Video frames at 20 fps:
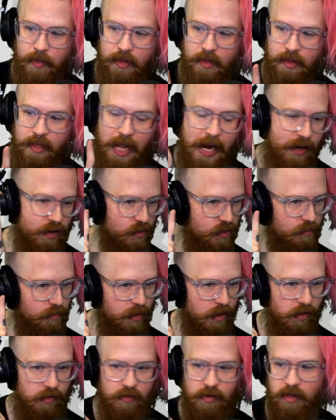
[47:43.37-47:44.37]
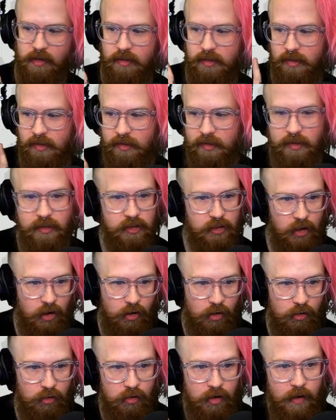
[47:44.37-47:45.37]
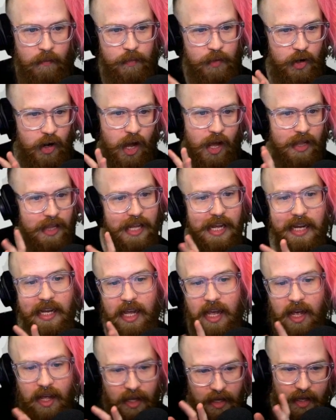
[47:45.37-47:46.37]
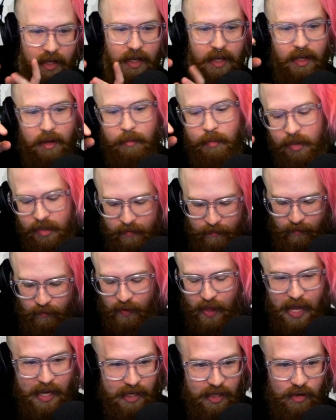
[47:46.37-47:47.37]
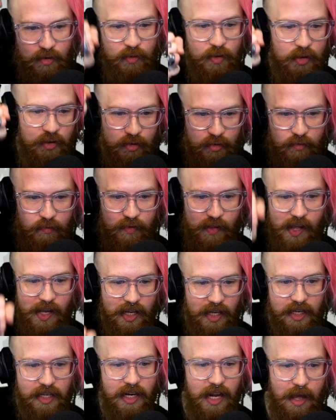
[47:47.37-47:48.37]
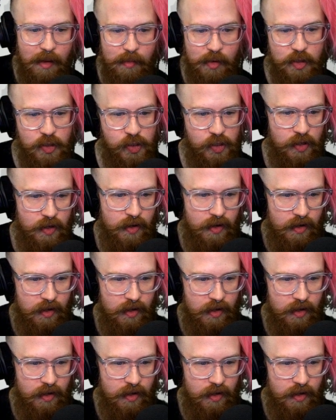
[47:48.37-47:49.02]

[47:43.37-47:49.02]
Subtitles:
Liars and murderers. So they're not like, oh, I'm going to flank you and do flanking damage.